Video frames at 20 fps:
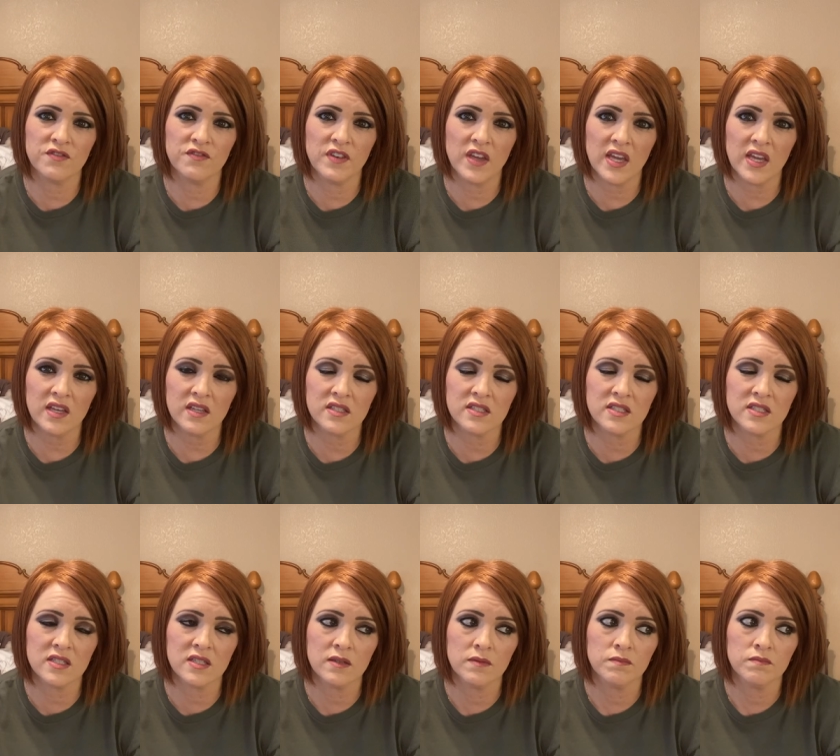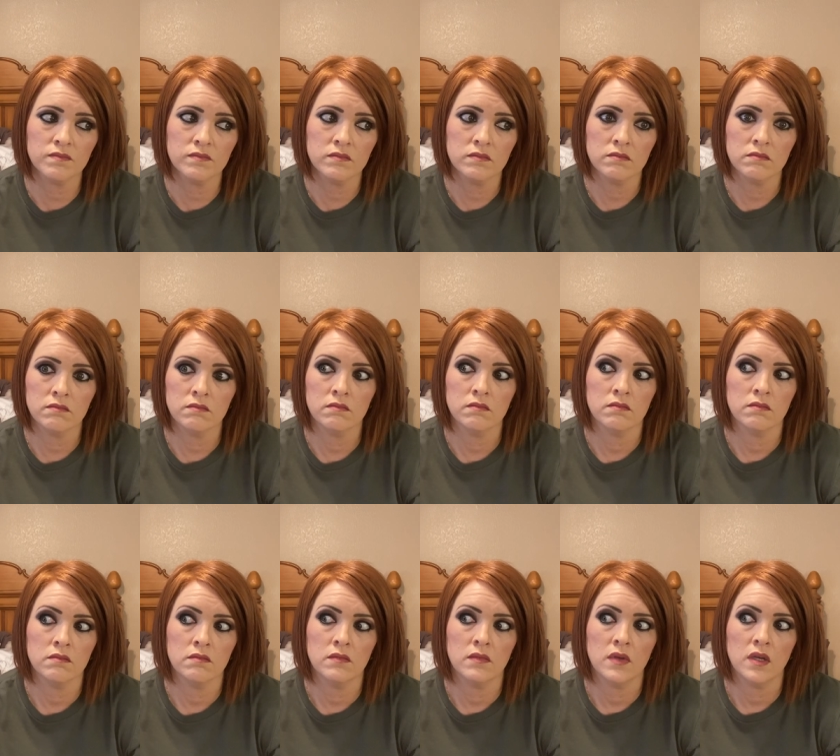fixed?
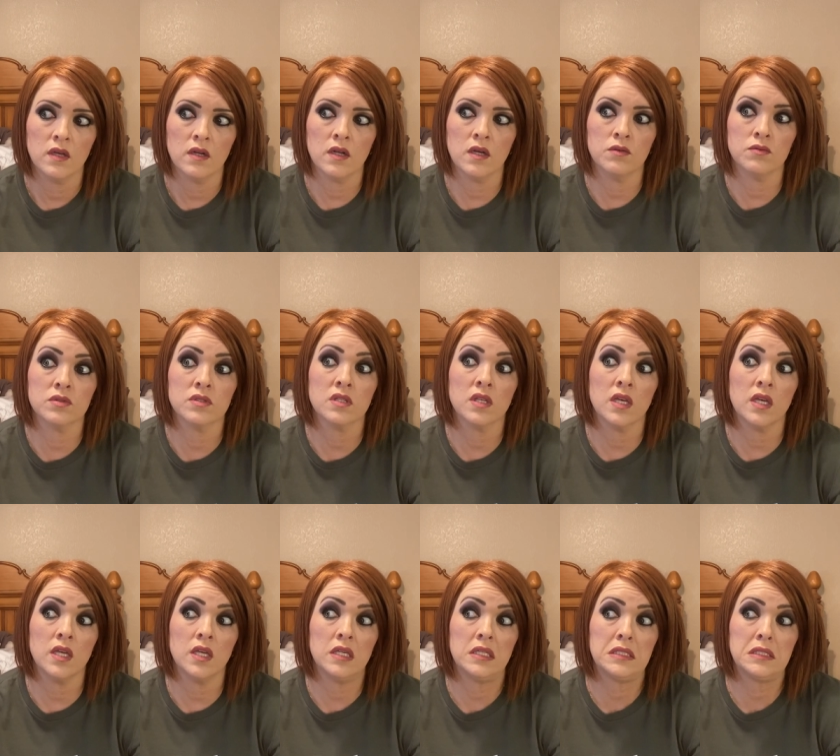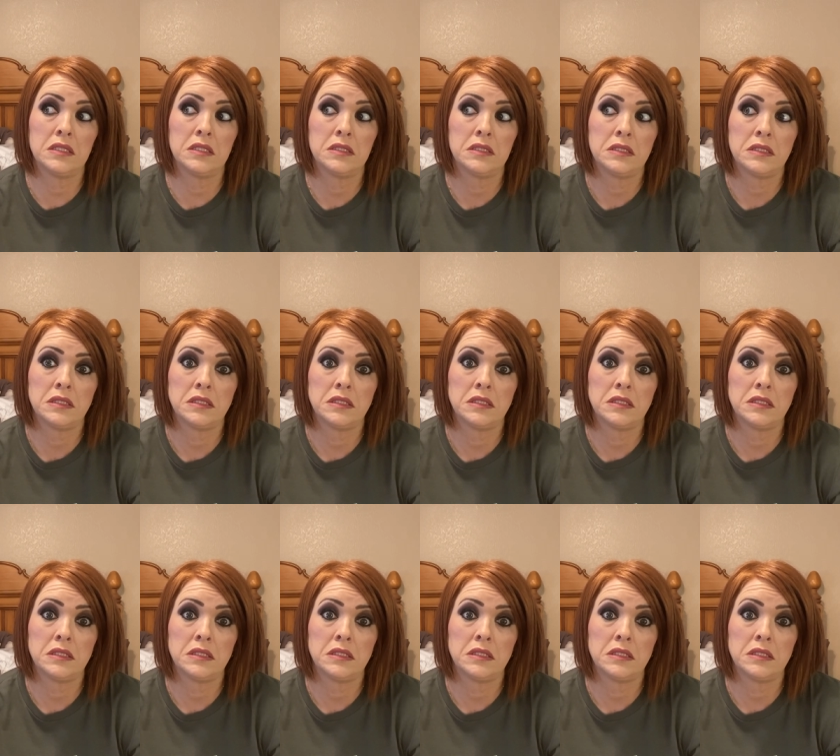And I was like,